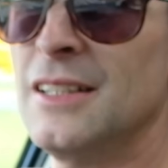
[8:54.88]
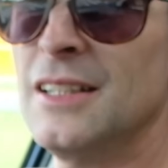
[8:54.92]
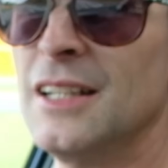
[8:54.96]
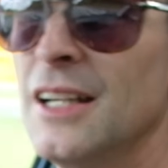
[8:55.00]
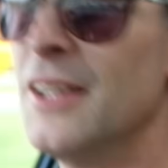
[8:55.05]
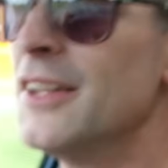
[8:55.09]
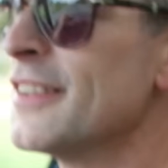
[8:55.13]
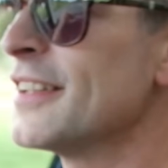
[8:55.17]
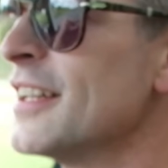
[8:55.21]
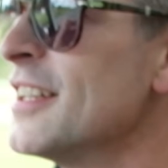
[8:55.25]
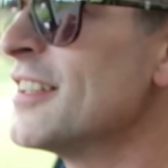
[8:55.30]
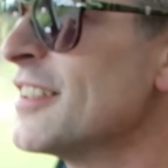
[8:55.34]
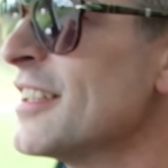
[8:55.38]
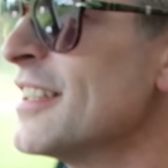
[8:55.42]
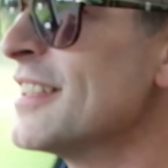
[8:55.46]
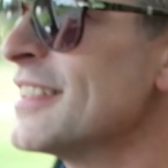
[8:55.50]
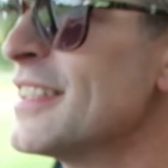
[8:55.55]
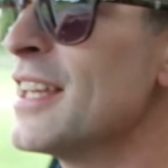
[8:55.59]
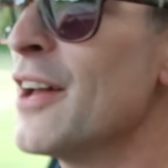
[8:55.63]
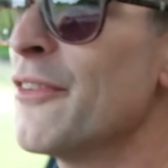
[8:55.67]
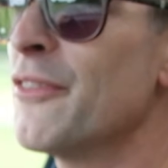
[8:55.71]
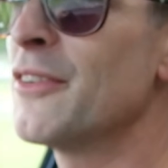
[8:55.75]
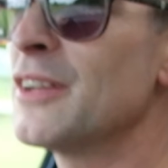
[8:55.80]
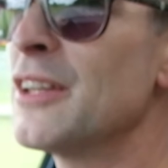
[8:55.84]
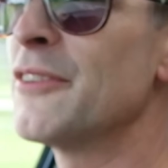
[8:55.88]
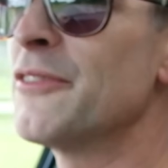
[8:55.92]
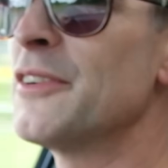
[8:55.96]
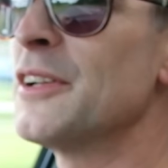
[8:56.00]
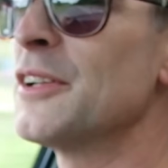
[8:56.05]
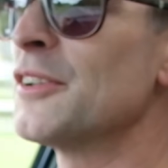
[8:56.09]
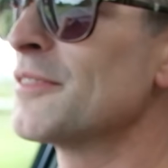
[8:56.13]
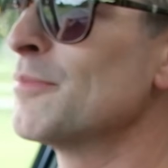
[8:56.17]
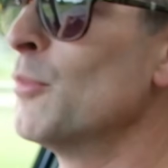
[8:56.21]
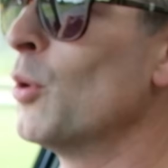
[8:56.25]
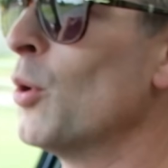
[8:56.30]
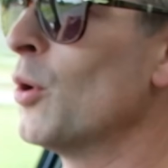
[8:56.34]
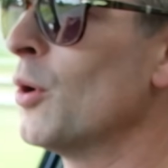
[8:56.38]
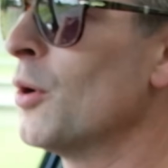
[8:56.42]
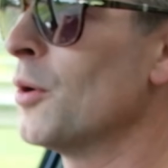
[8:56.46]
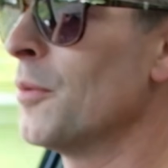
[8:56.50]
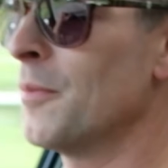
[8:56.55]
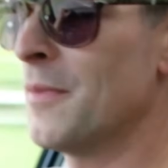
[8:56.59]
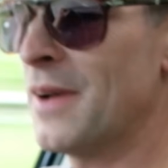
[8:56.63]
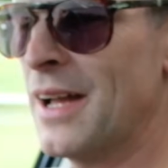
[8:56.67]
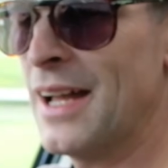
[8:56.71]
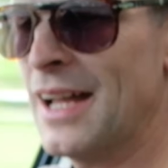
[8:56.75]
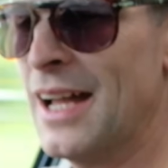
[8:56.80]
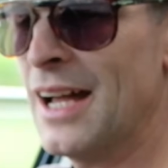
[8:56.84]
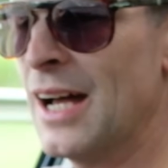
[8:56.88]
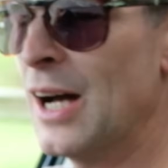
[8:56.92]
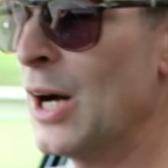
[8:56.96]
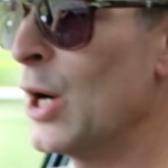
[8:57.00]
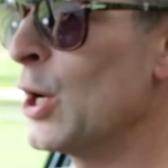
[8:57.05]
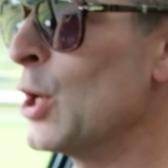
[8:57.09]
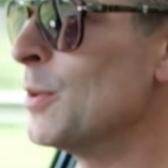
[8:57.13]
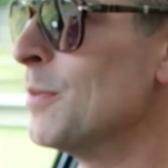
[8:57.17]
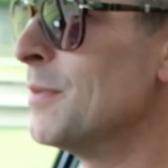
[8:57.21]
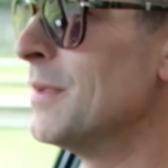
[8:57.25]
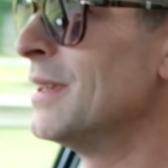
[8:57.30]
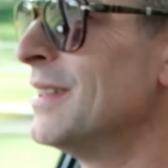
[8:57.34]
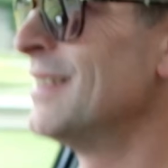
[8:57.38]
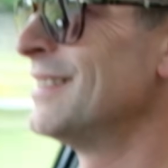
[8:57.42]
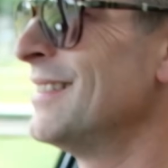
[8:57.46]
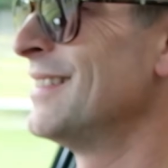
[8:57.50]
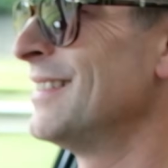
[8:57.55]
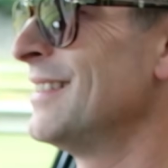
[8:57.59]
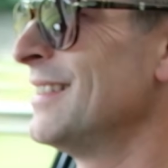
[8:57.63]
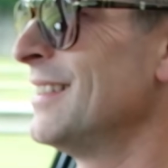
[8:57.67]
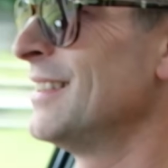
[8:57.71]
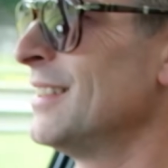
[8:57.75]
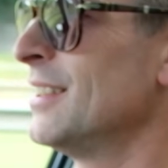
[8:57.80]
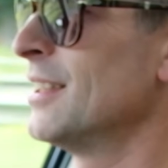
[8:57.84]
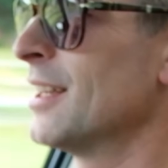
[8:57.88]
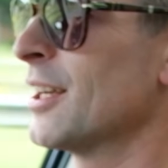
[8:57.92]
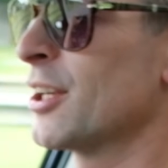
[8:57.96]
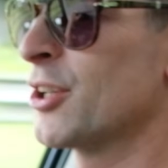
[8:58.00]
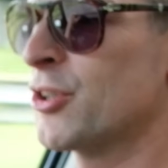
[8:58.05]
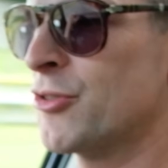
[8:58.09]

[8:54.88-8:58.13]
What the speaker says: This engine definitely feels more at home